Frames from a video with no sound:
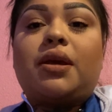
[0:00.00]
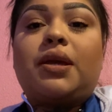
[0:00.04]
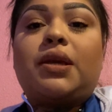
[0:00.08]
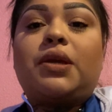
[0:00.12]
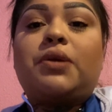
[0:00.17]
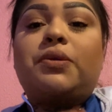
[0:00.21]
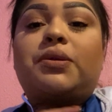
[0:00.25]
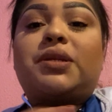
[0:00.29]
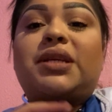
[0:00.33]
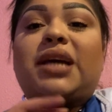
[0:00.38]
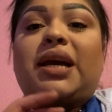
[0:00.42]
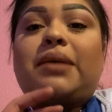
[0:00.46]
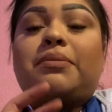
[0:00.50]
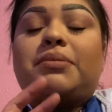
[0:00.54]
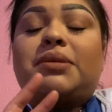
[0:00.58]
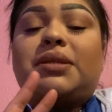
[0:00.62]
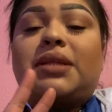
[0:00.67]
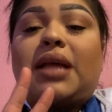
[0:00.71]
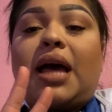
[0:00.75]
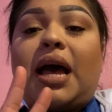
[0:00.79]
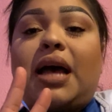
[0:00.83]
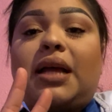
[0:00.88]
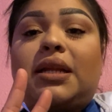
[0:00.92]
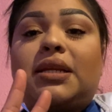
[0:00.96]
You times
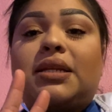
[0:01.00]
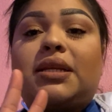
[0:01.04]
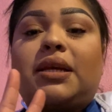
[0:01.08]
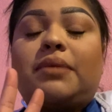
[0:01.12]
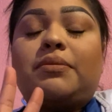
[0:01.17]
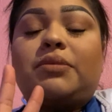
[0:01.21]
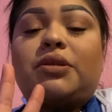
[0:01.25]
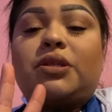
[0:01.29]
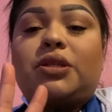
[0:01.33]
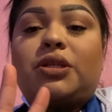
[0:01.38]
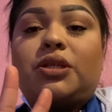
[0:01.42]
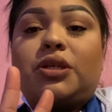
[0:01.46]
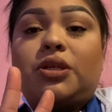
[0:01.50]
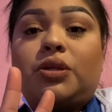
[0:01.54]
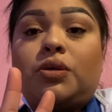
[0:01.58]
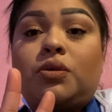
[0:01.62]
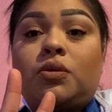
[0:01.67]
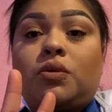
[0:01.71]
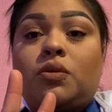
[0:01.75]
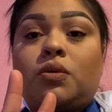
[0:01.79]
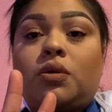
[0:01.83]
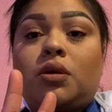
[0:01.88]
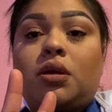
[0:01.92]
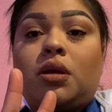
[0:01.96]
that times
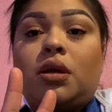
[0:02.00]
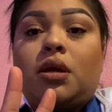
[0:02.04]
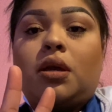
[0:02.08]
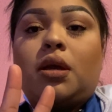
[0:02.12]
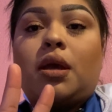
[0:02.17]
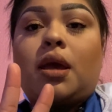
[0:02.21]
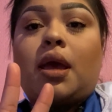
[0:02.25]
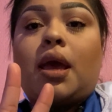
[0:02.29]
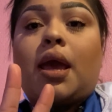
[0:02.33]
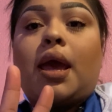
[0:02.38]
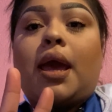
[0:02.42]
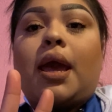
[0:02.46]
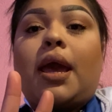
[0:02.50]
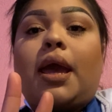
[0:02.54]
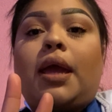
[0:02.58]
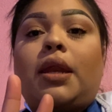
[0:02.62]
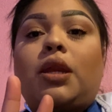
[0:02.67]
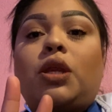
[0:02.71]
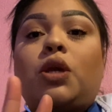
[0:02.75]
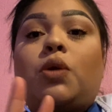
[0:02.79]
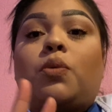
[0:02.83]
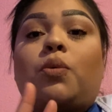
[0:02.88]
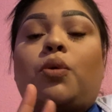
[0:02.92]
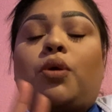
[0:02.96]
2,
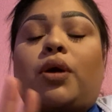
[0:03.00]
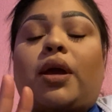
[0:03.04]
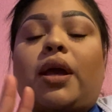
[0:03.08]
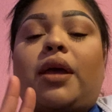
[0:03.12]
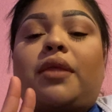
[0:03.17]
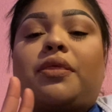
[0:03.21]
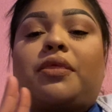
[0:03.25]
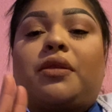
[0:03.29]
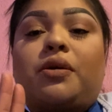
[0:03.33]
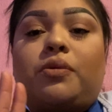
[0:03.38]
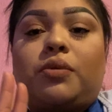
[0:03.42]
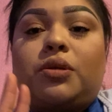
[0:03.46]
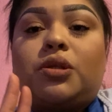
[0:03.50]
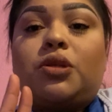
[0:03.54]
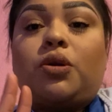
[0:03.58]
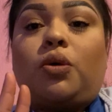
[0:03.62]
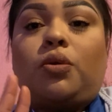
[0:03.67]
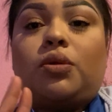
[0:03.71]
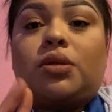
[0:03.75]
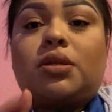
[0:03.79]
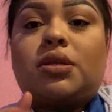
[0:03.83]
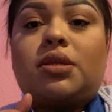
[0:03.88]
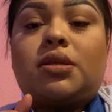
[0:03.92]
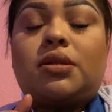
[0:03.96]
and you will get the
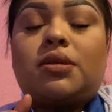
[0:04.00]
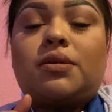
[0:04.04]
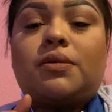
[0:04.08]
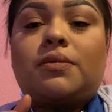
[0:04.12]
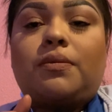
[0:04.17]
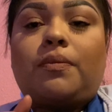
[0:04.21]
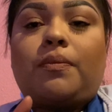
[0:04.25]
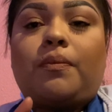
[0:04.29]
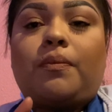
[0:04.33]
results.